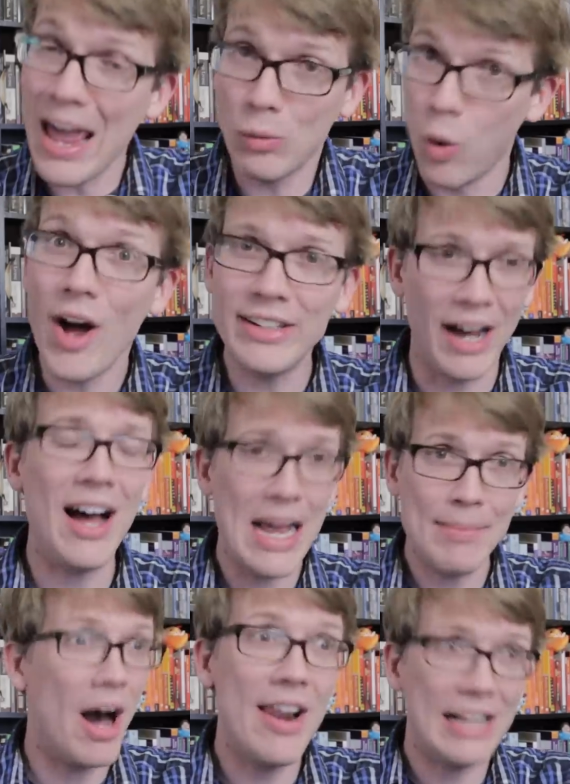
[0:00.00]
at one
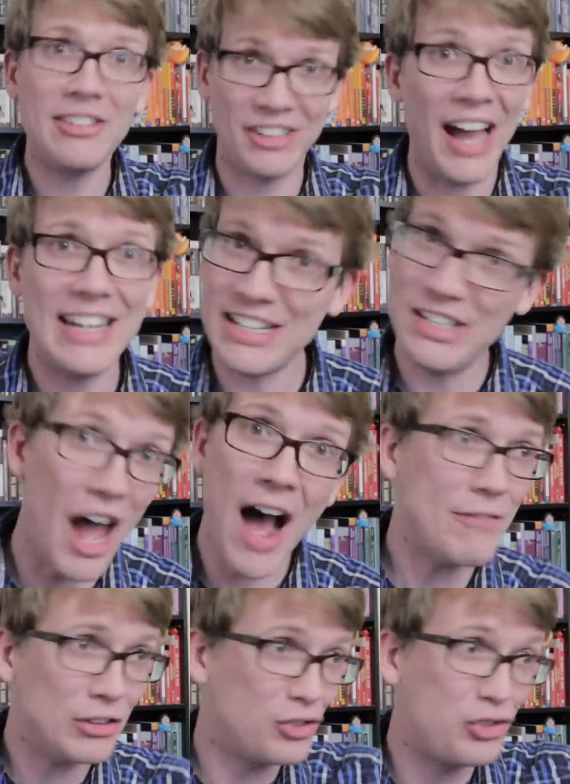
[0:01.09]
time, an excited novice